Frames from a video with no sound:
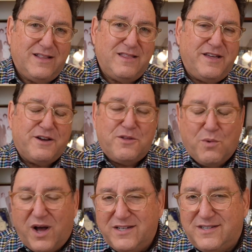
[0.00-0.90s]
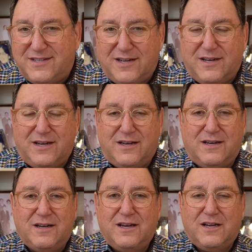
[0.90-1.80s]
they're the ones
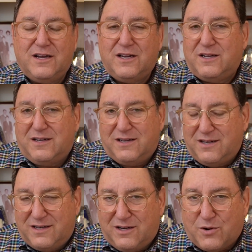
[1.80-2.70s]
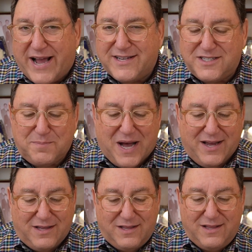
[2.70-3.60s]
to crack a
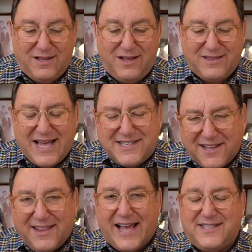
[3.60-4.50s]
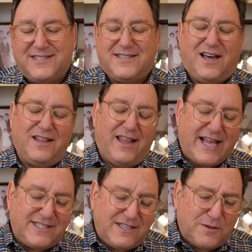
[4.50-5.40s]
smile. That's a letz. A
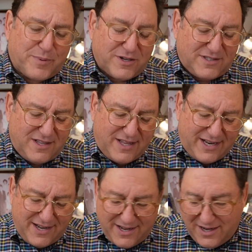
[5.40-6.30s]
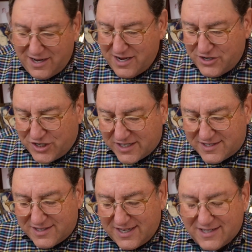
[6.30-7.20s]
letz is a person that
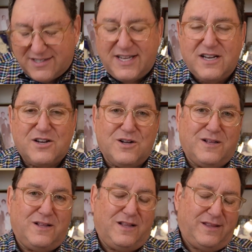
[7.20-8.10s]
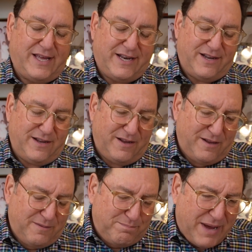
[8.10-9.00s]
just is cynical, that
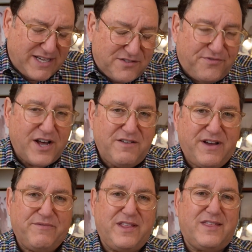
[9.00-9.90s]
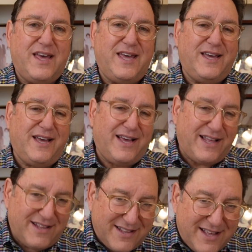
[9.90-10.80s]
makes fun of everything.
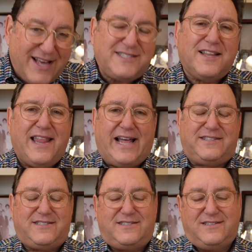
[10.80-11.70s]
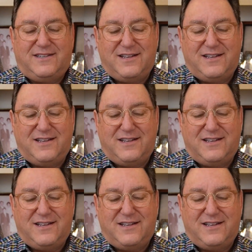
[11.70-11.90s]
It's a letz.